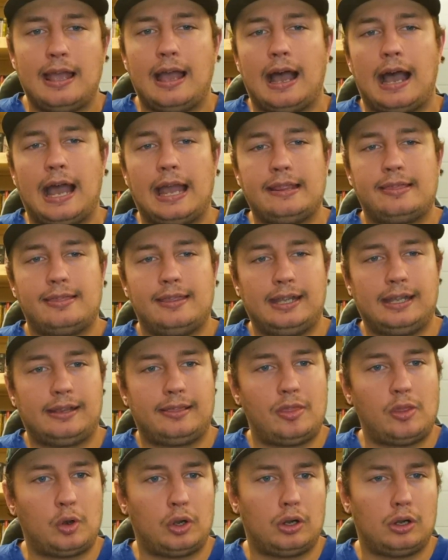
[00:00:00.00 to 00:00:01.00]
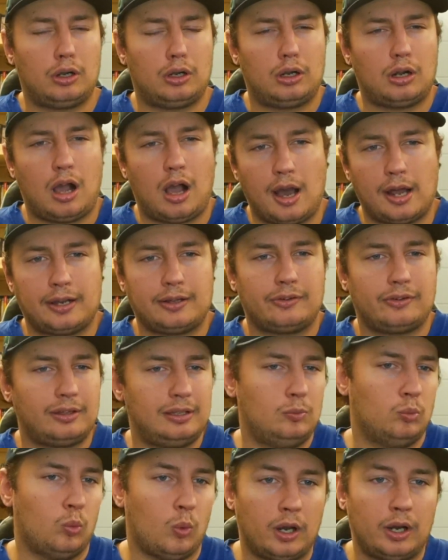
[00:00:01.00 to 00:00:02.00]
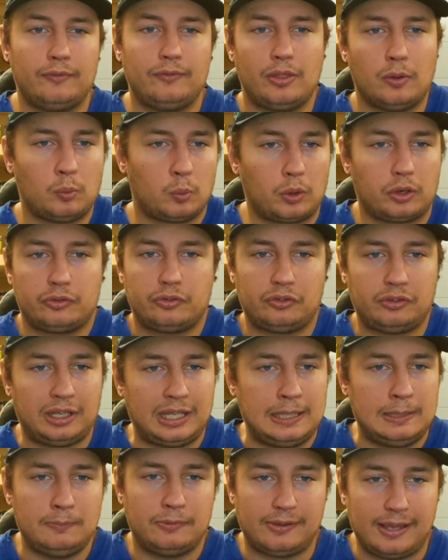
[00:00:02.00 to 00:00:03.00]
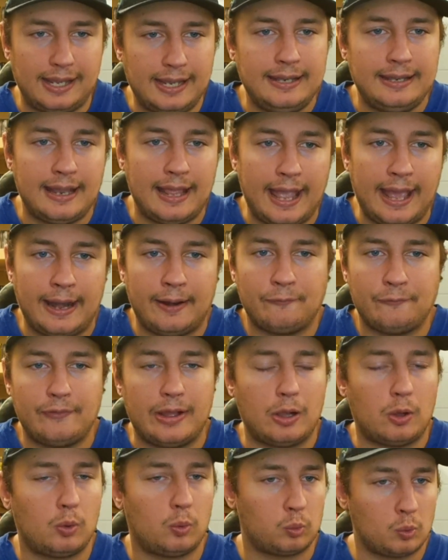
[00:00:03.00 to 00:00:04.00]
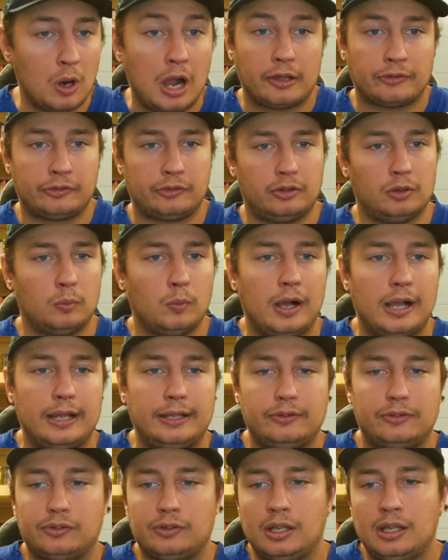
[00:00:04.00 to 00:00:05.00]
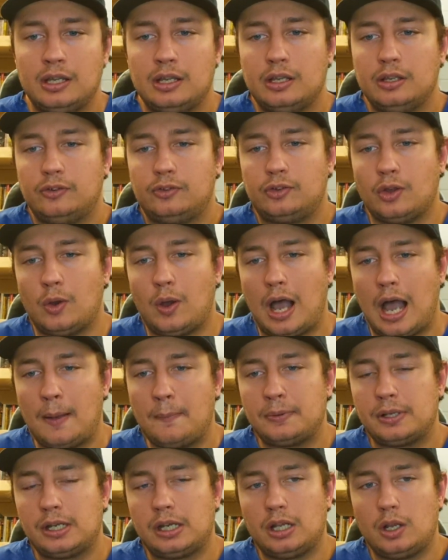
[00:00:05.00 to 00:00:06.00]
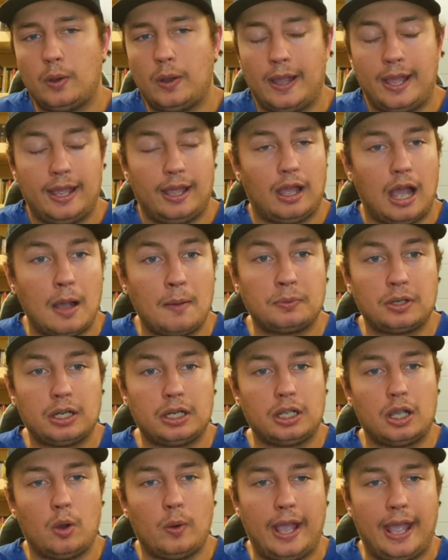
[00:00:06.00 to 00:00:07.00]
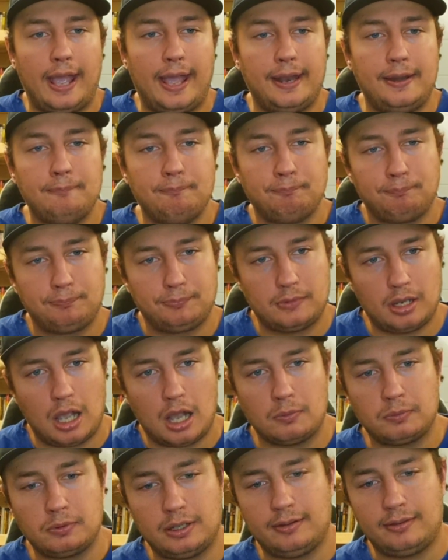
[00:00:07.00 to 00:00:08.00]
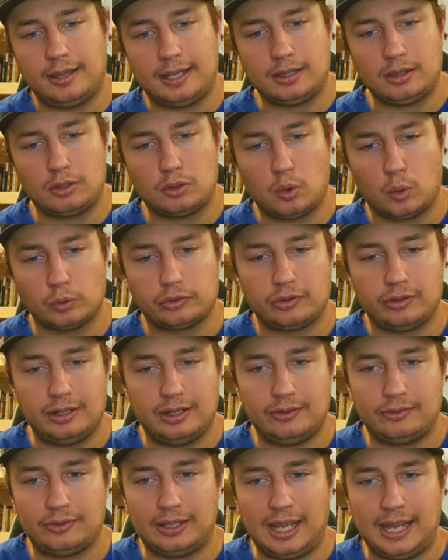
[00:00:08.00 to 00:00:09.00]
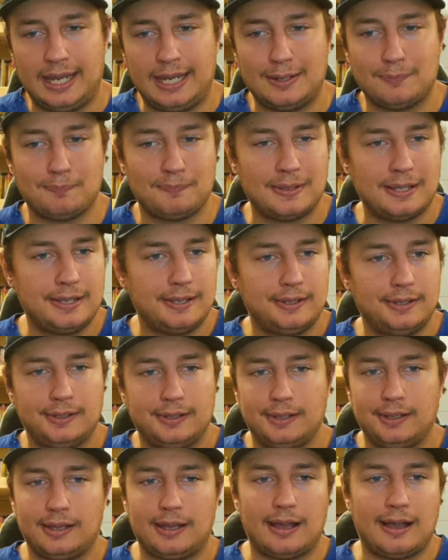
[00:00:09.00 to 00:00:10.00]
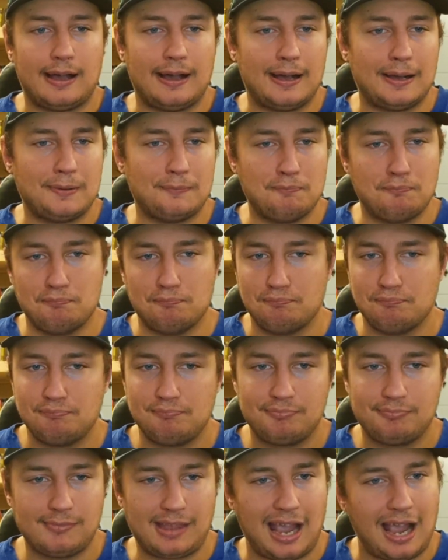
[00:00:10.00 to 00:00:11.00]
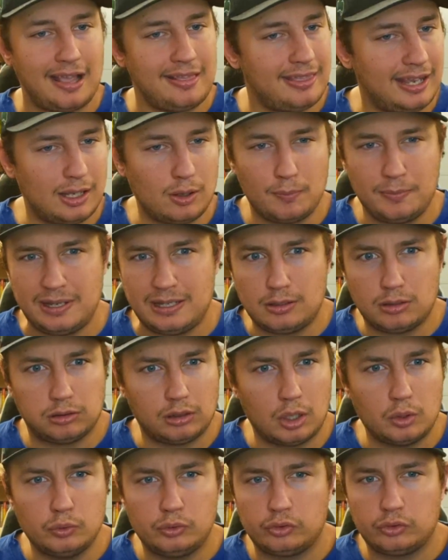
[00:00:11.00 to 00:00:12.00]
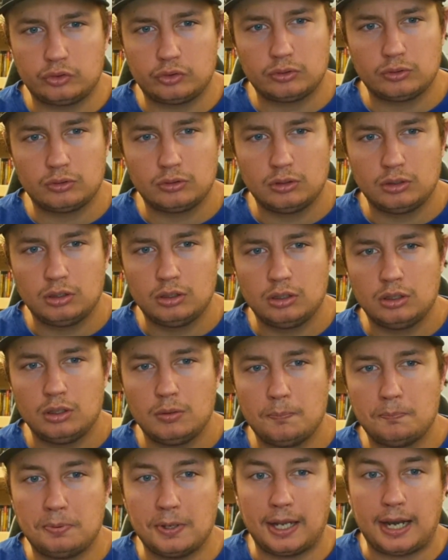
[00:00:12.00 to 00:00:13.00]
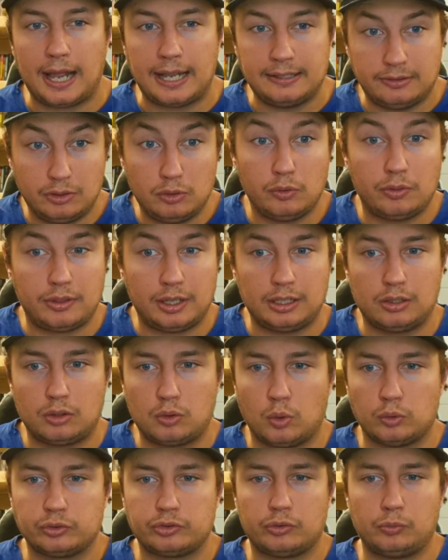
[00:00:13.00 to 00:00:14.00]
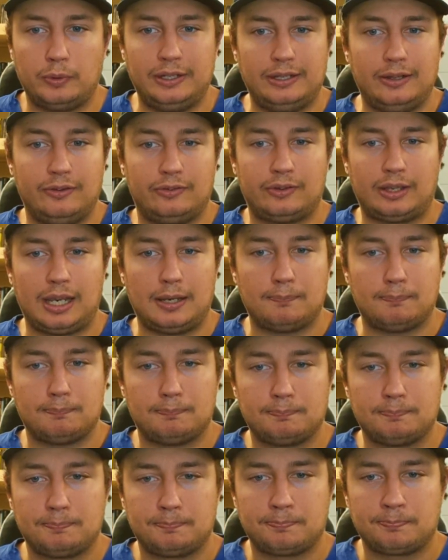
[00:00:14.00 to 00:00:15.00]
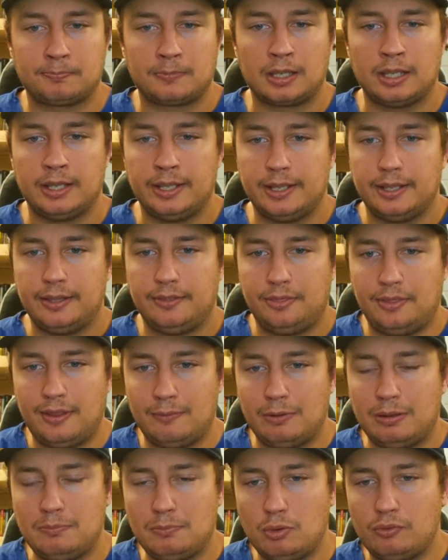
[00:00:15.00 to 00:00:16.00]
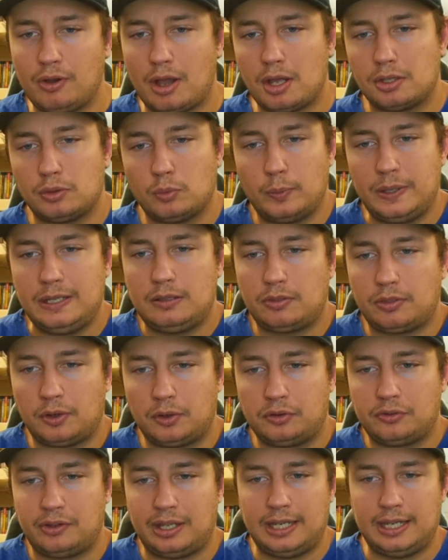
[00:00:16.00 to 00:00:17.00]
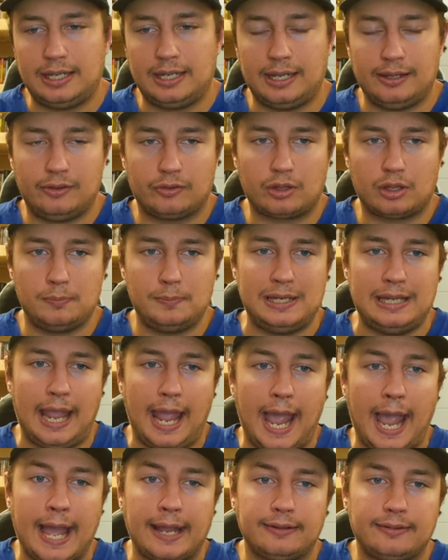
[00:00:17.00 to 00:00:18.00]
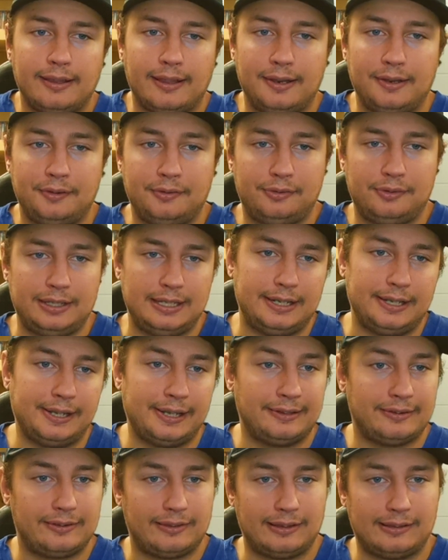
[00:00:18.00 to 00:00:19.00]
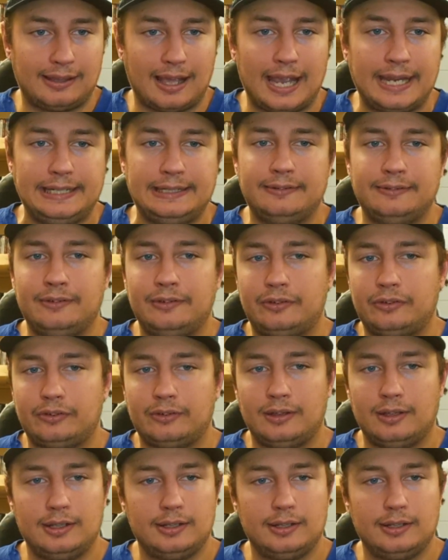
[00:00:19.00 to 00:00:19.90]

I think they're honestly one of the worst teams in the NFL roster-wise. So I'm going to go ahead. I'm to take the Colts in this game. I think it'll be close. but I do think the Colts win this game. Then we move on to week 13. It's going to be at Tennessee against the Titans.